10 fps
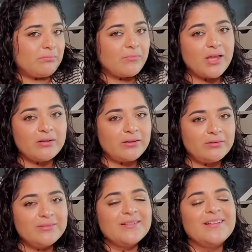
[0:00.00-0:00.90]
I don't
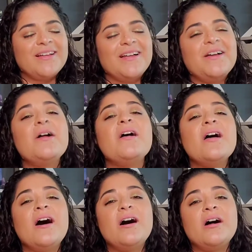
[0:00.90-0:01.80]

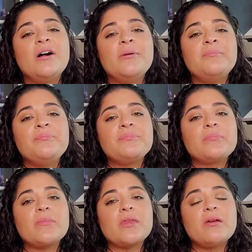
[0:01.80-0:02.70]
know.
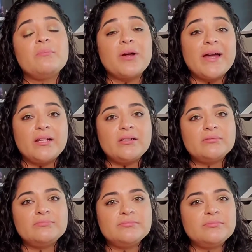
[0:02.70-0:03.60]
Brand.
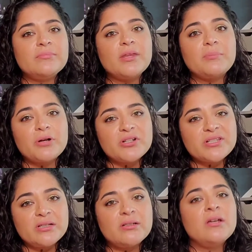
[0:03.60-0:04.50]
The
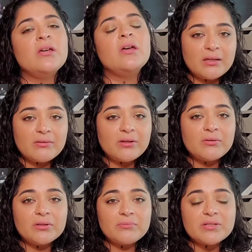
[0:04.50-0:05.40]
person. The
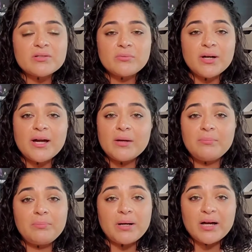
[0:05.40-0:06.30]
only reason why I
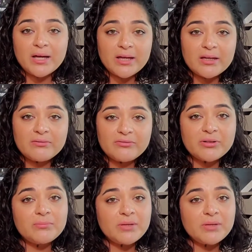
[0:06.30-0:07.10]
buy from